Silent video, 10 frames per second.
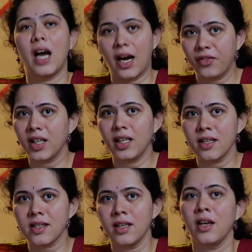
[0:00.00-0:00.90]
After
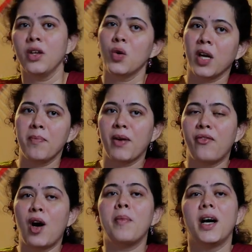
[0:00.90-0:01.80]
this, you can
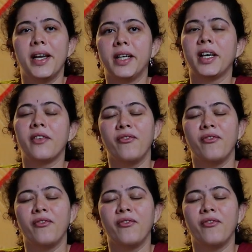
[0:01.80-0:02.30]
perform another